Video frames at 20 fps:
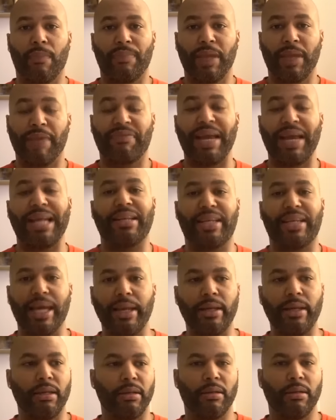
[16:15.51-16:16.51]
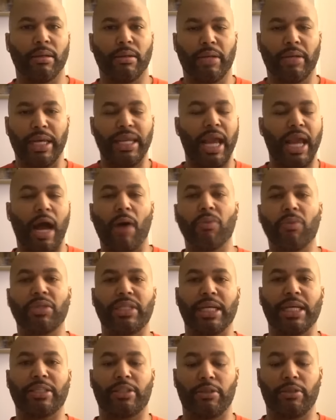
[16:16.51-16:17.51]
If they didn't, then
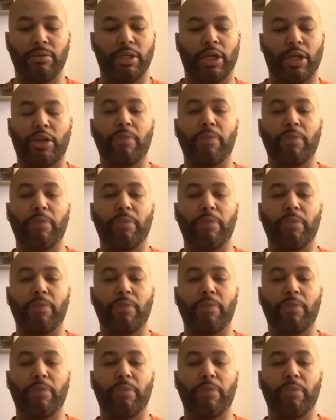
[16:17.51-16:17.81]
the